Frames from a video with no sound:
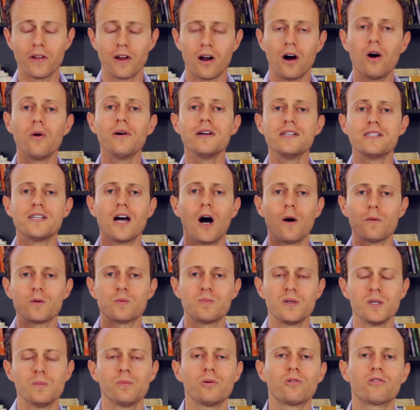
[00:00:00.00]
that always
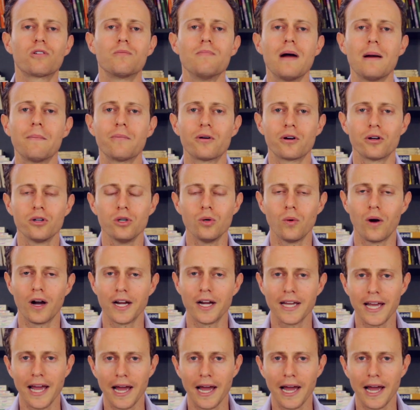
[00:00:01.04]
helps people remember who I